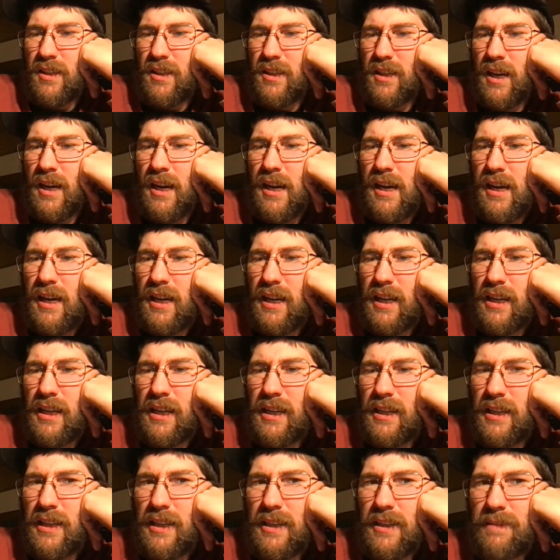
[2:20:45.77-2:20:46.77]

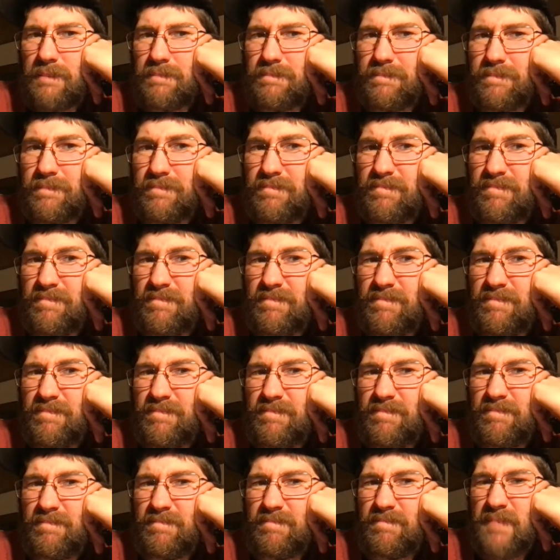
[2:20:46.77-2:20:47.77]
Yeah,
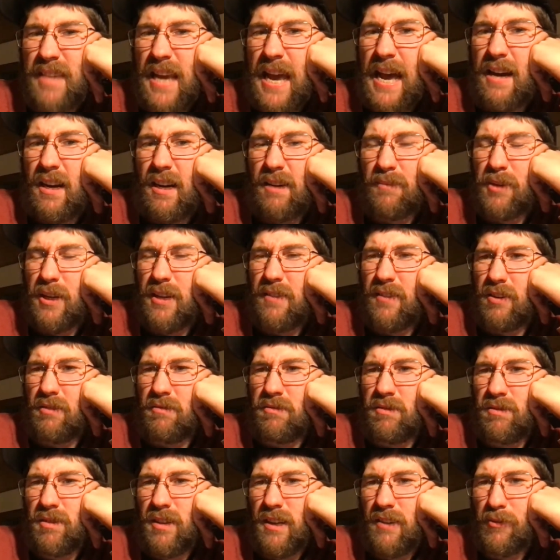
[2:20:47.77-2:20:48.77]
I'm leaving.
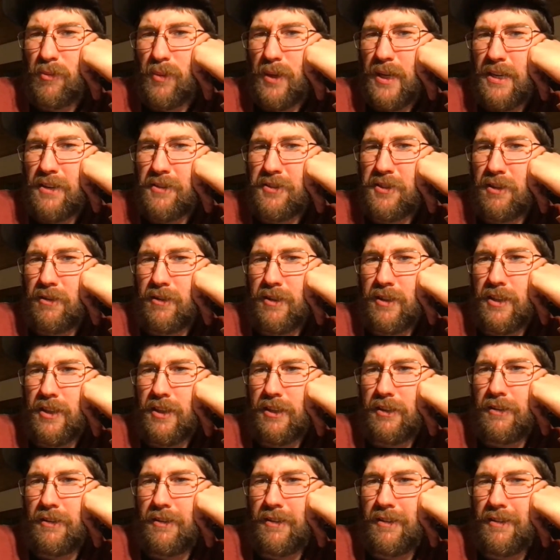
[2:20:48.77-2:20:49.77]
Everybody else already
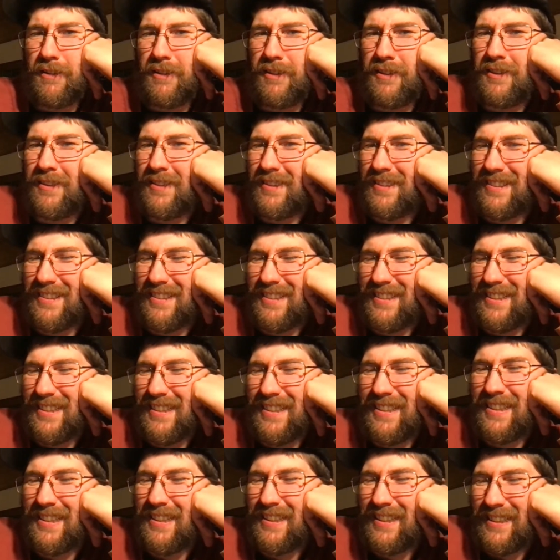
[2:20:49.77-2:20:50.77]
did.
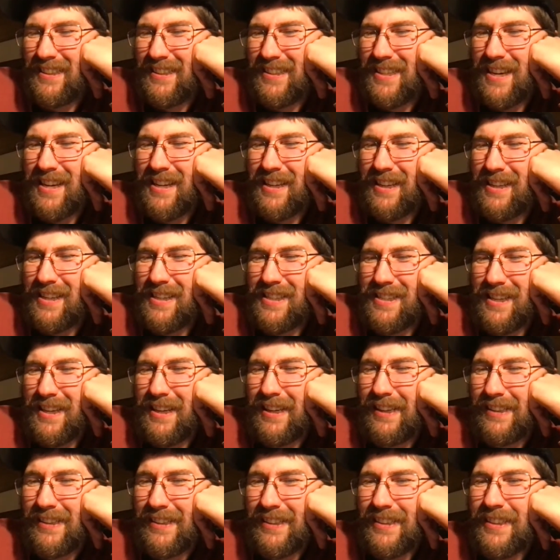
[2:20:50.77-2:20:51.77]
Take it
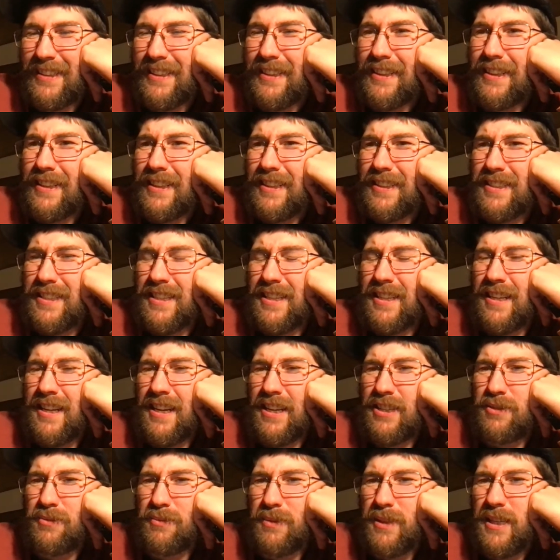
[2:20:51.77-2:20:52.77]
easy. See you
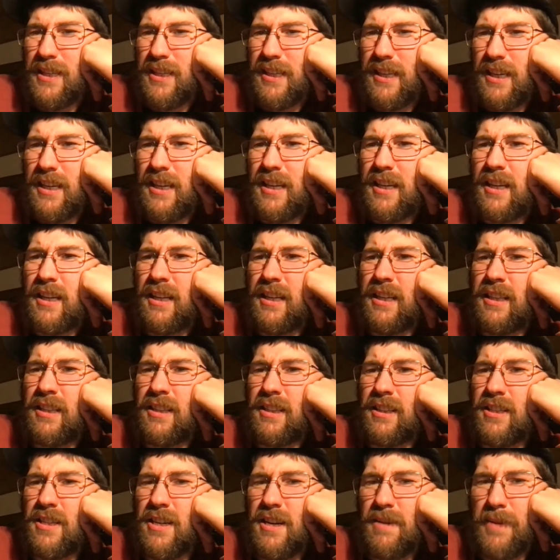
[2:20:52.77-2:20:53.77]
next week and in
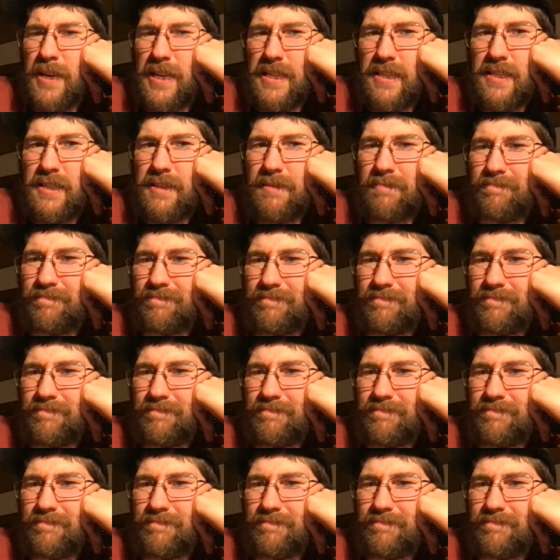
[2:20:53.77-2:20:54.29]
the comments.